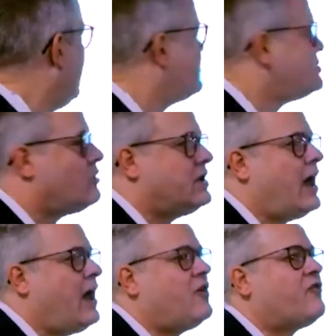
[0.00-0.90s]
So the
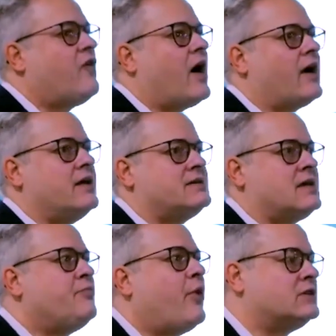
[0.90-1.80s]
FFR, it's
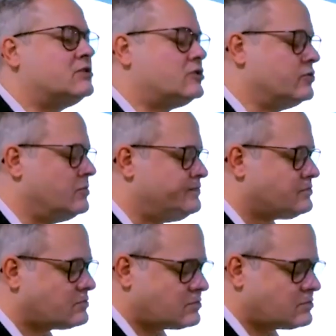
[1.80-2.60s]
important to